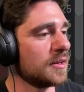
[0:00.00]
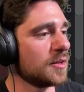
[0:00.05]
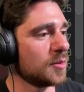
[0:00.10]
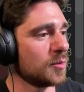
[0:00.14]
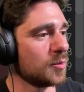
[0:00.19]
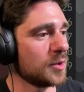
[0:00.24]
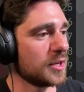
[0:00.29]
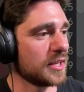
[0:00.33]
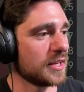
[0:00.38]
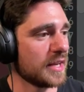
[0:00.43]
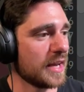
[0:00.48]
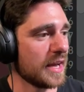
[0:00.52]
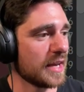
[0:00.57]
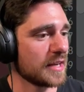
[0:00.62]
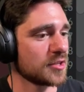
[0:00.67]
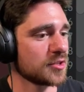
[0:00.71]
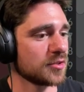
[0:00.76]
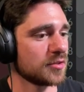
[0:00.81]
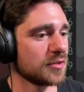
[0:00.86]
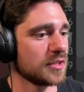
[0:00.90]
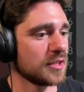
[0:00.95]
we can
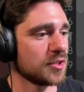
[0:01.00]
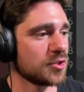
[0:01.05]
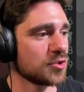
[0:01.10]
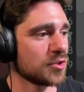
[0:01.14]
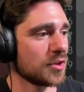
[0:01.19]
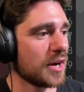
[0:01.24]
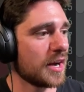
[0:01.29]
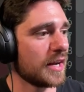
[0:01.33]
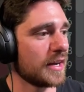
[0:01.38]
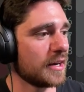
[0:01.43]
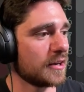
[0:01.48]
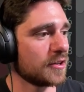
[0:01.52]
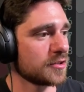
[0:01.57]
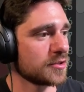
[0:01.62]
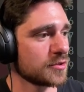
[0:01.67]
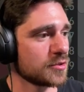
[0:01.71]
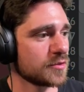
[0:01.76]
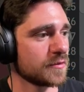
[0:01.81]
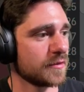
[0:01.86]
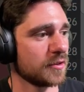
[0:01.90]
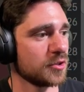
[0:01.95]
actually try our
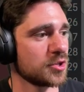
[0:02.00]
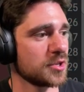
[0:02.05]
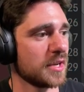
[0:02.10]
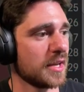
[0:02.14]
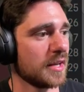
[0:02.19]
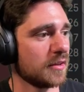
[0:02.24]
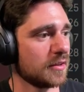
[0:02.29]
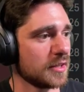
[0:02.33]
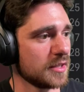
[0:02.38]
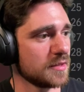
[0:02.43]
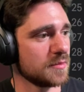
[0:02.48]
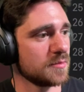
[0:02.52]
search functionality.